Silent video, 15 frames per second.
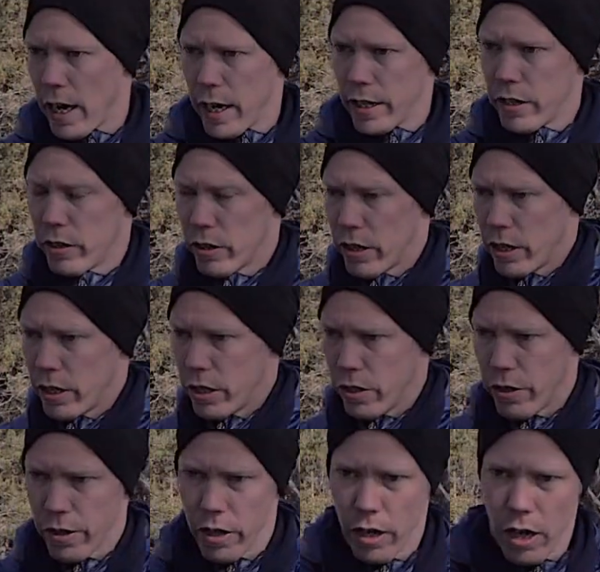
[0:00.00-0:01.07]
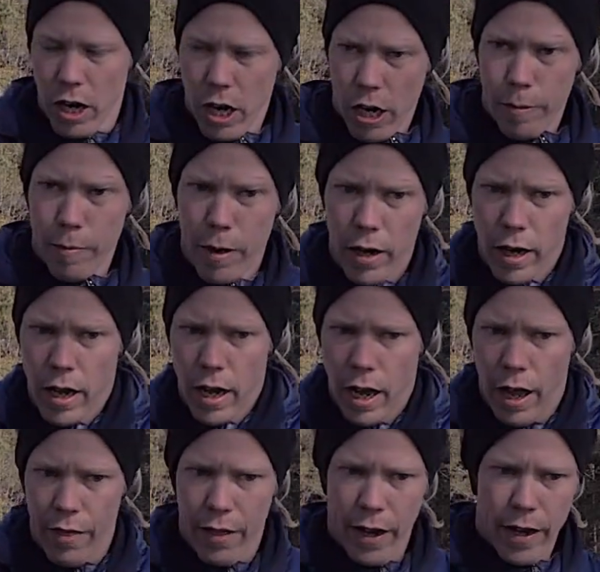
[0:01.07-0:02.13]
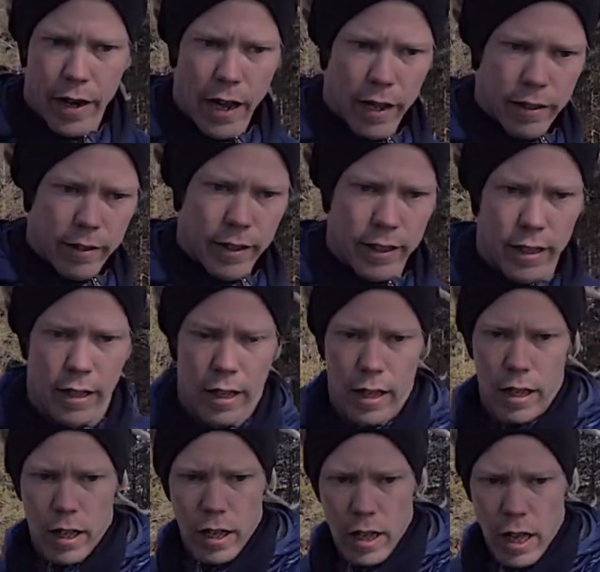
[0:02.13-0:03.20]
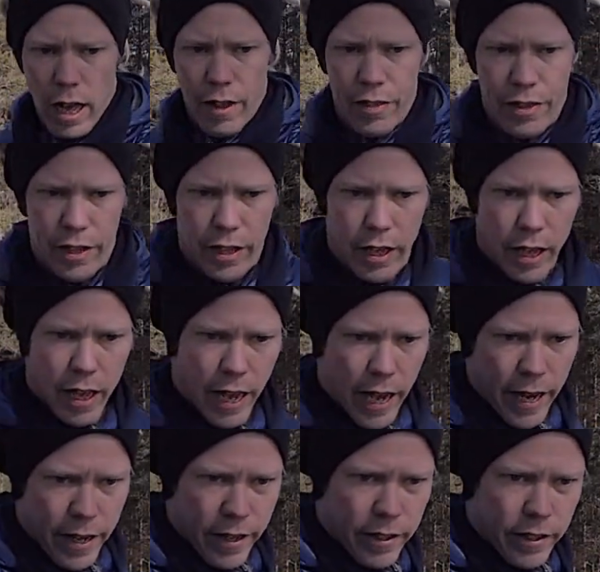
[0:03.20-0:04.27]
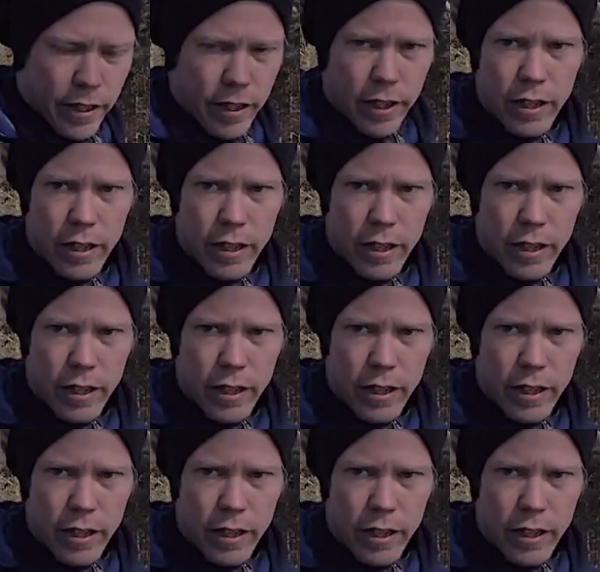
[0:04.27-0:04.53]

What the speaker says: and your arm, and then at the end